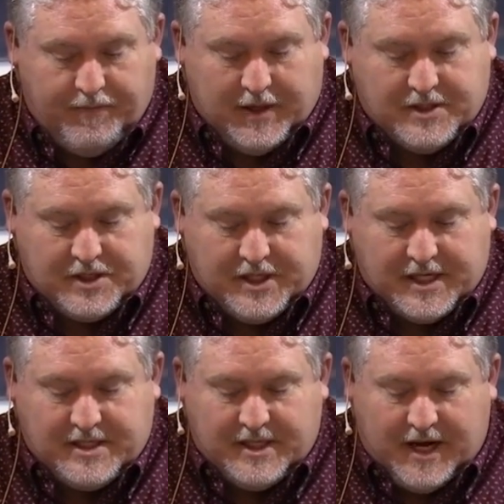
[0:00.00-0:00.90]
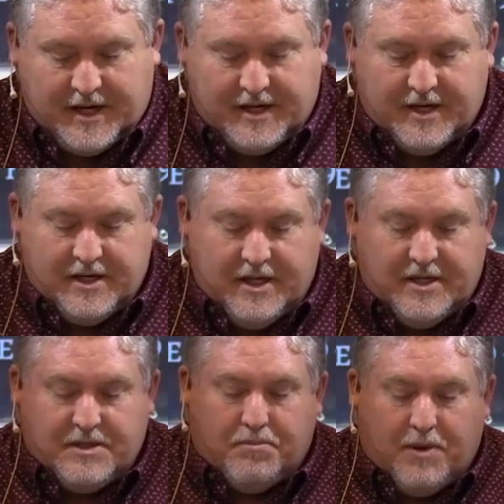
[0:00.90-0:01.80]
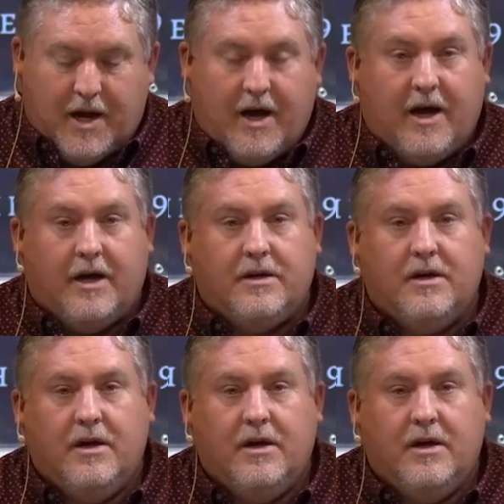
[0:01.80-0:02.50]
that suggests the idea is implied.